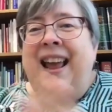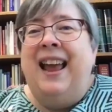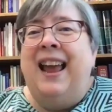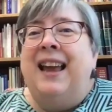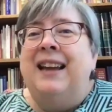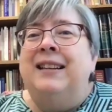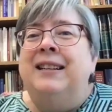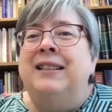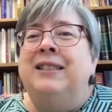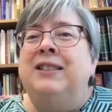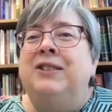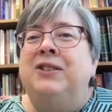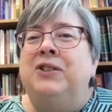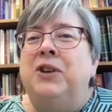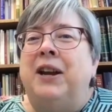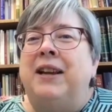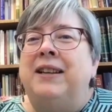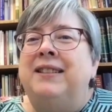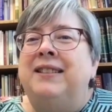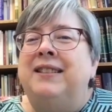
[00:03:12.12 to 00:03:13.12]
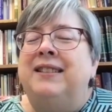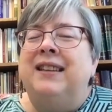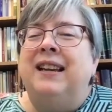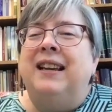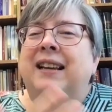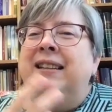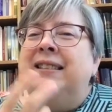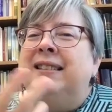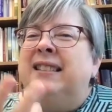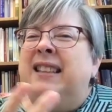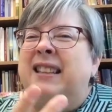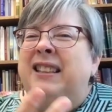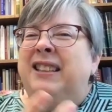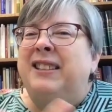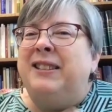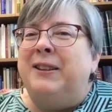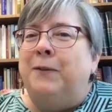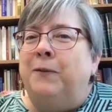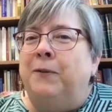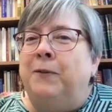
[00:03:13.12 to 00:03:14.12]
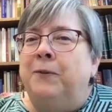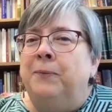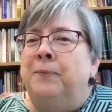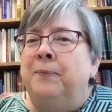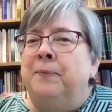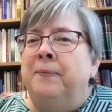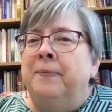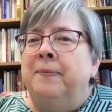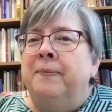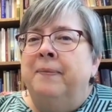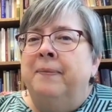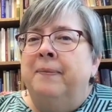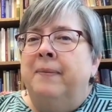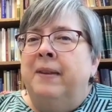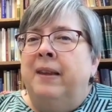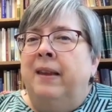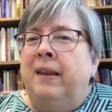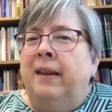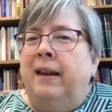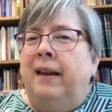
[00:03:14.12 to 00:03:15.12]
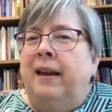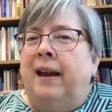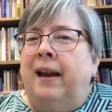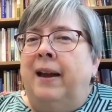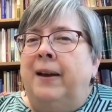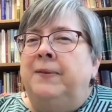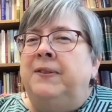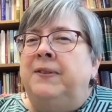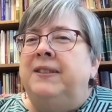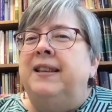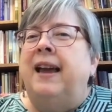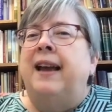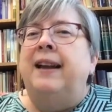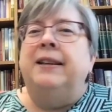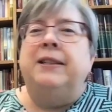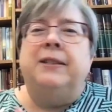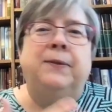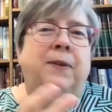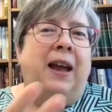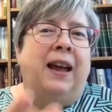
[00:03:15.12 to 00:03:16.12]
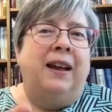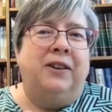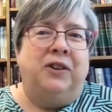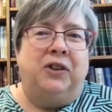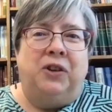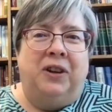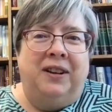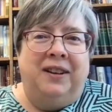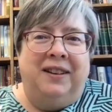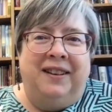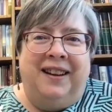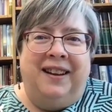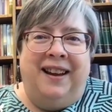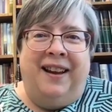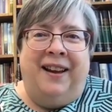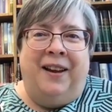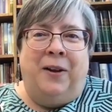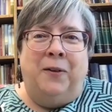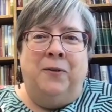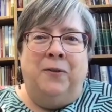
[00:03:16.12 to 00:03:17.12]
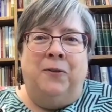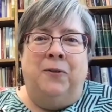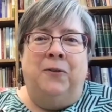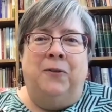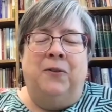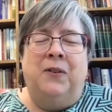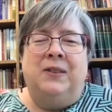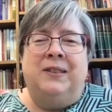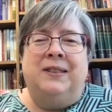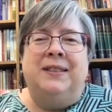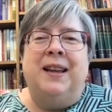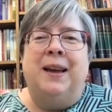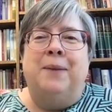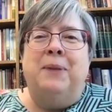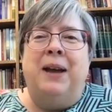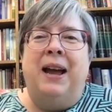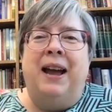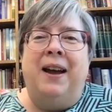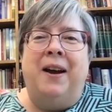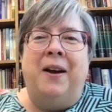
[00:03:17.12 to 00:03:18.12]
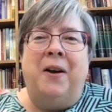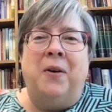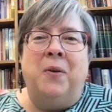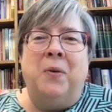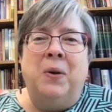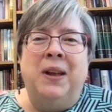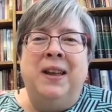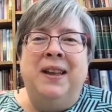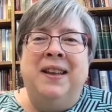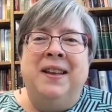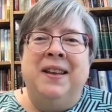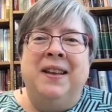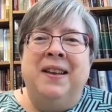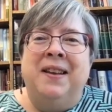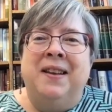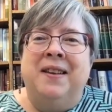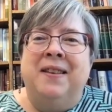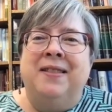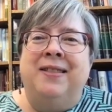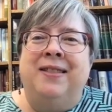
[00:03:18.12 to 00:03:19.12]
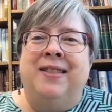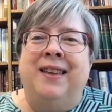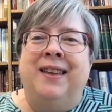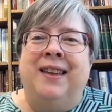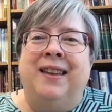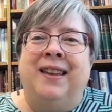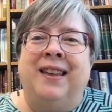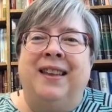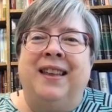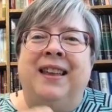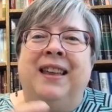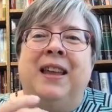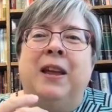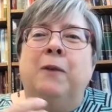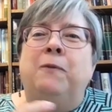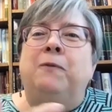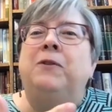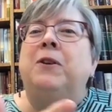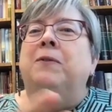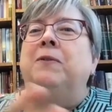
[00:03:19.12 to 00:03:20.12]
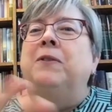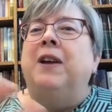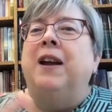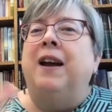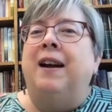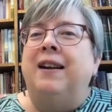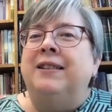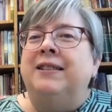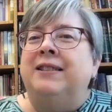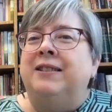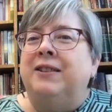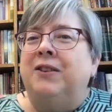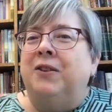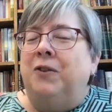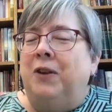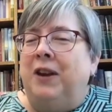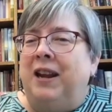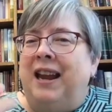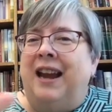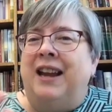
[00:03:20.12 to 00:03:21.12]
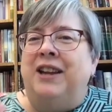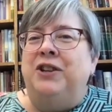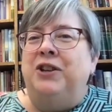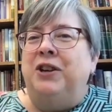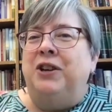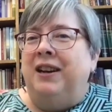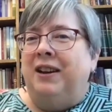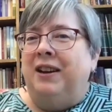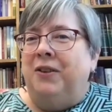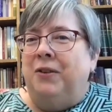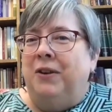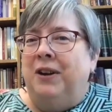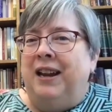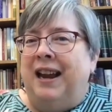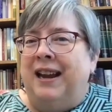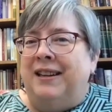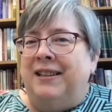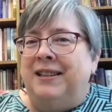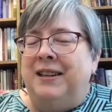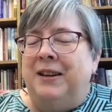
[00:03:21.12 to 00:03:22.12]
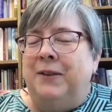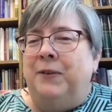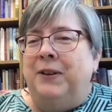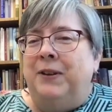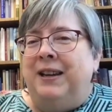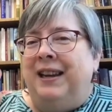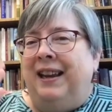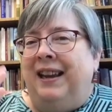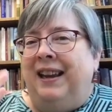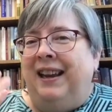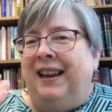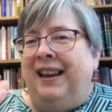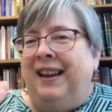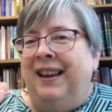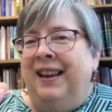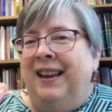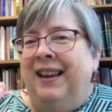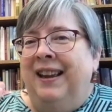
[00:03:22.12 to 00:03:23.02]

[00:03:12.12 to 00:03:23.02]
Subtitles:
And it's just a sense of satisfaction, of somehow the gift of God's creation and creativity